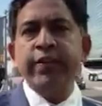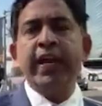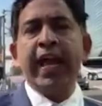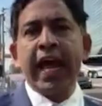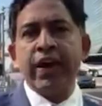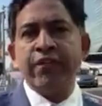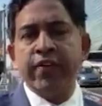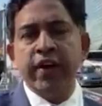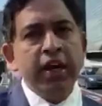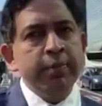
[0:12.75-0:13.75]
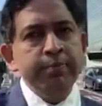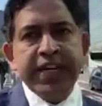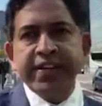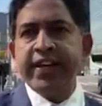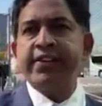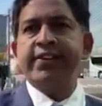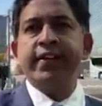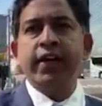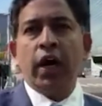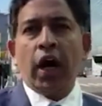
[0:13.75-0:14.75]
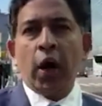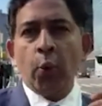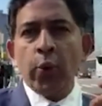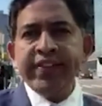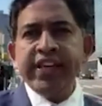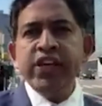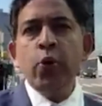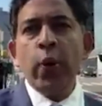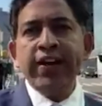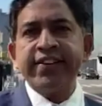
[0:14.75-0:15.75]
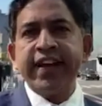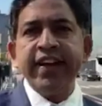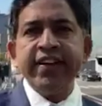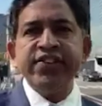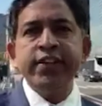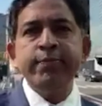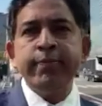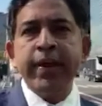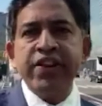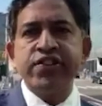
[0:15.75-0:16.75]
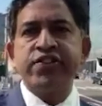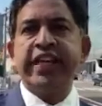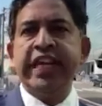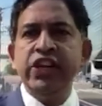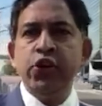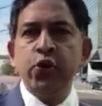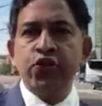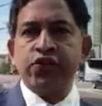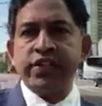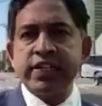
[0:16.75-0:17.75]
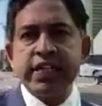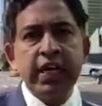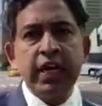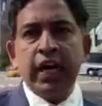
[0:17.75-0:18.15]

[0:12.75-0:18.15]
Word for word: He will have meetings uh, with the US energy majors in Houston,